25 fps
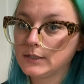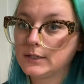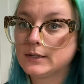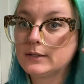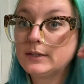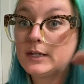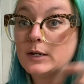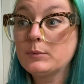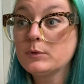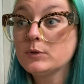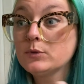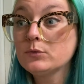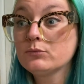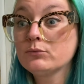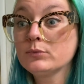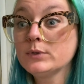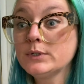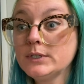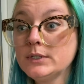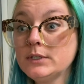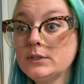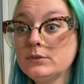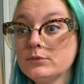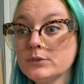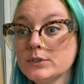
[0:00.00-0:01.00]
they were
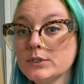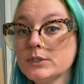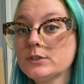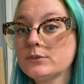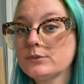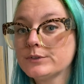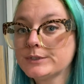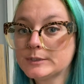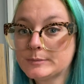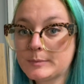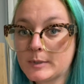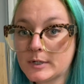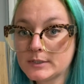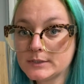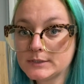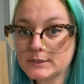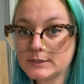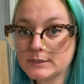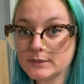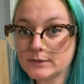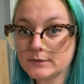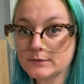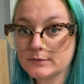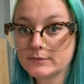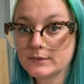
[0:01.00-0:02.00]
really really
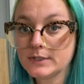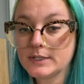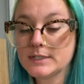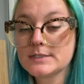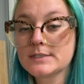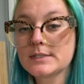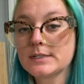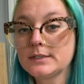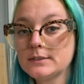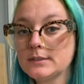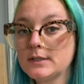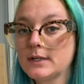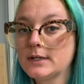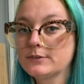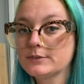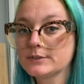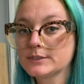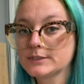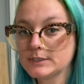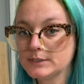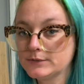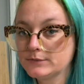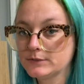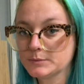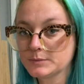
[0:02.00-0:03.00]
responsive until I
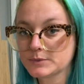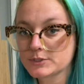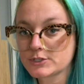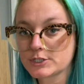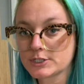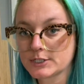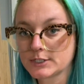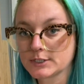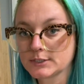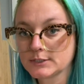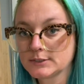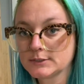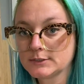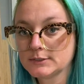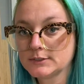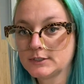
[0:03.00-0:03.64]
received the machine